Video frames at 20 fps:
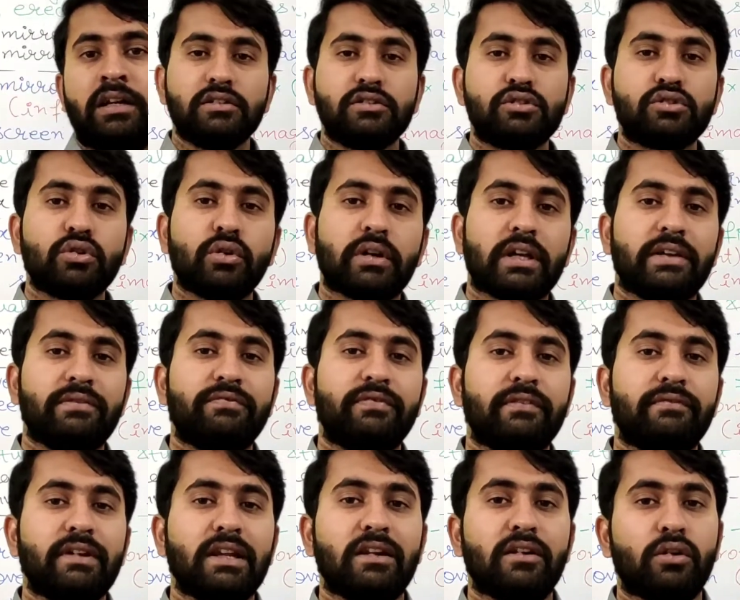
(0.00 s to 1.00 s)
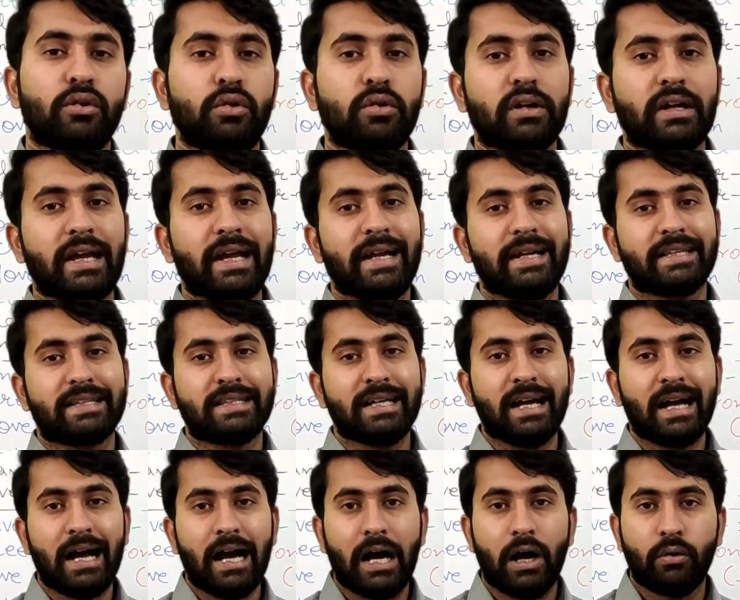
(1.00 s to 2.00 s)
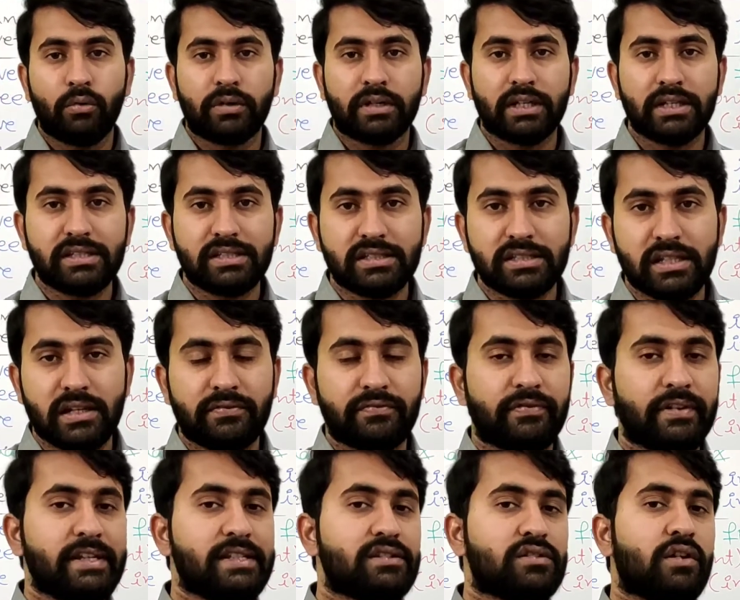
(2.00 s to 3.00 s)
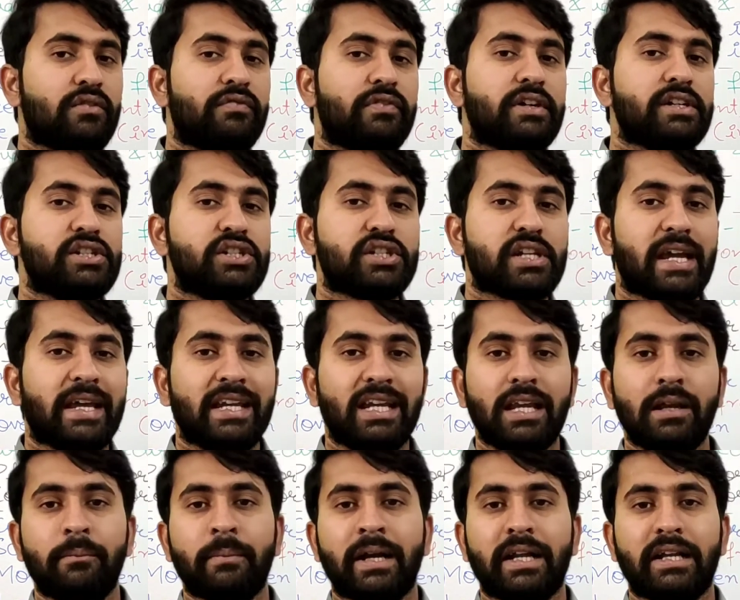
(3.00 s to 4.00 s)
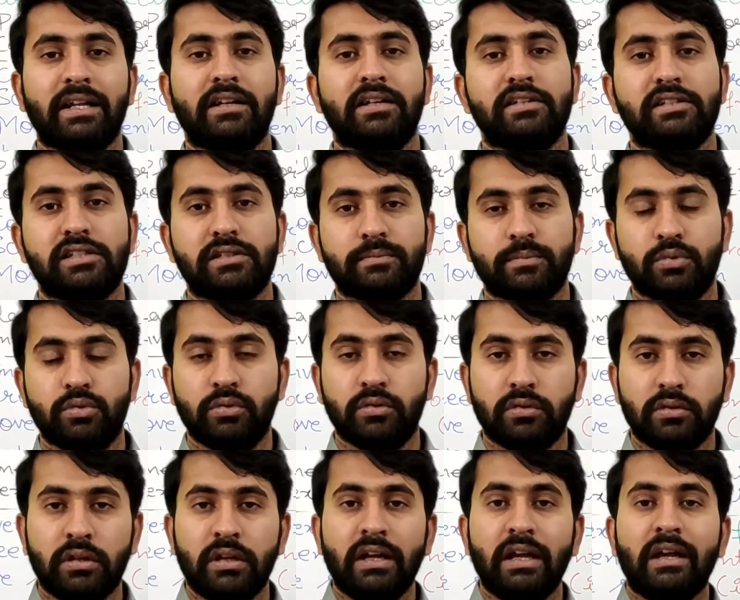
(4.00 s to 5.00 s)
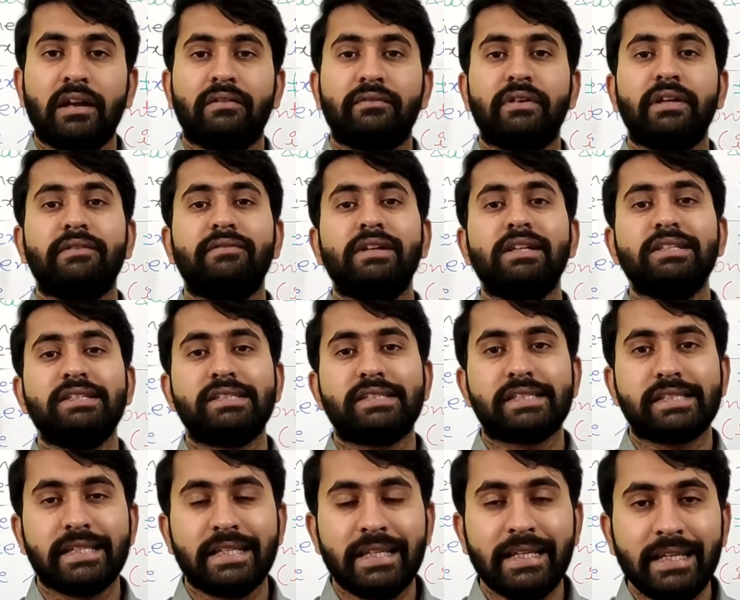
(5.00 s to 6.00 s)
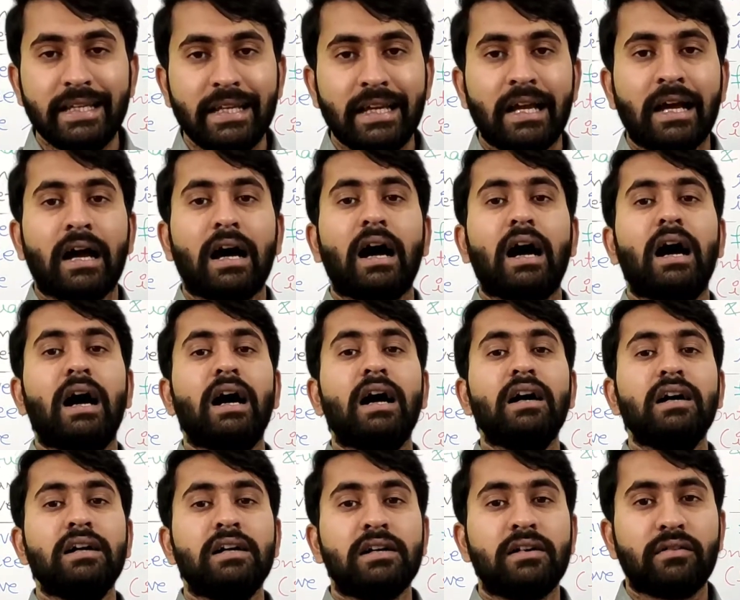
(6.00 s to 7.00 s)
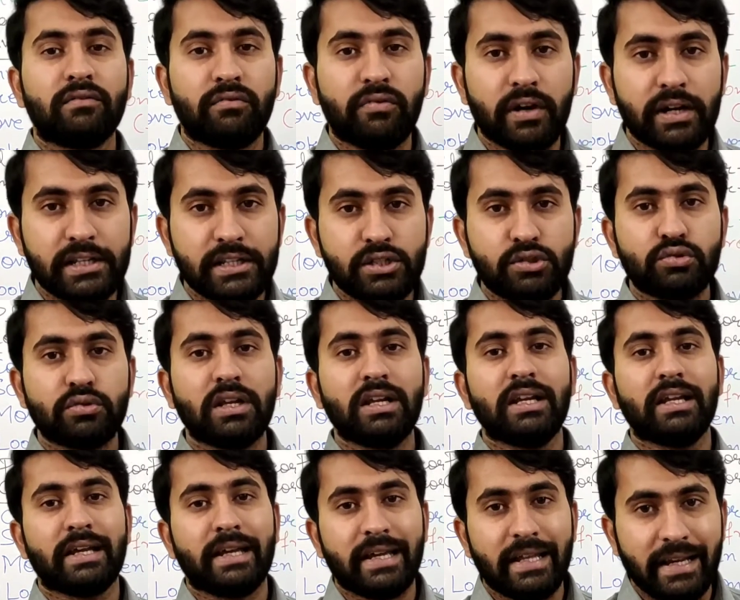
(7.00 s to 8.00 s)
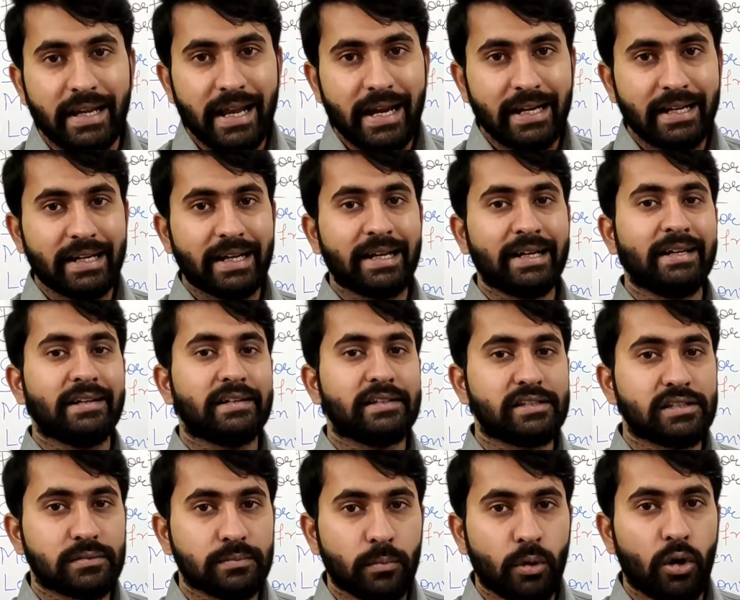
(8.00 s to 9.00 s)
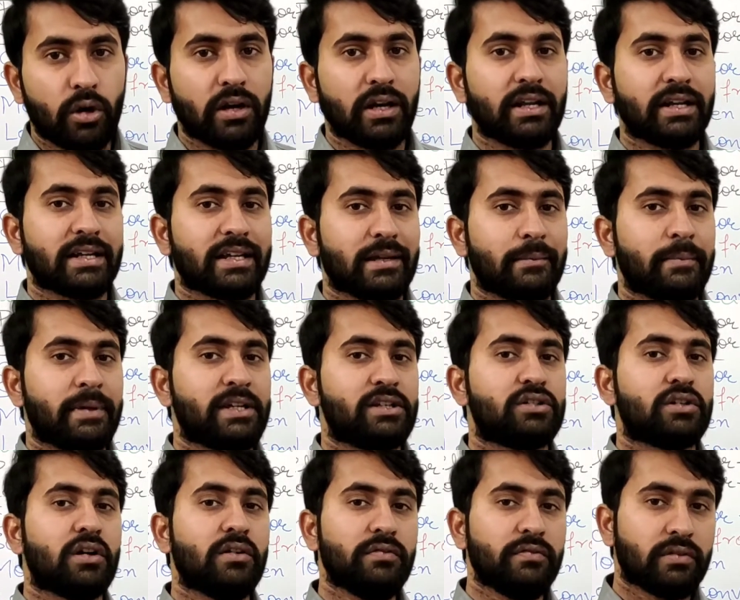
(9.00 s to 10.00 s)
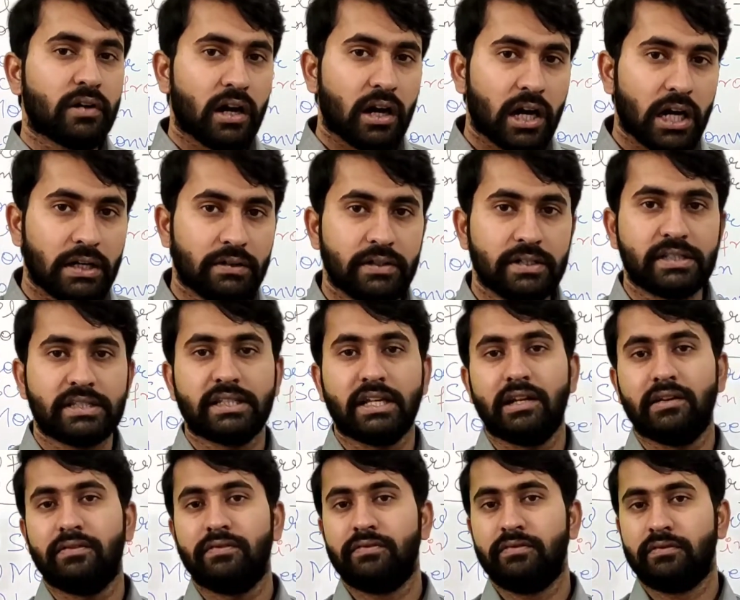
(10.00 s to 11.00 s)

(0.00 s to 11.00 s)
So if we will look at the outer surface of a shining metal spoon, we will see a virtual, erect and smaller image of ourselves.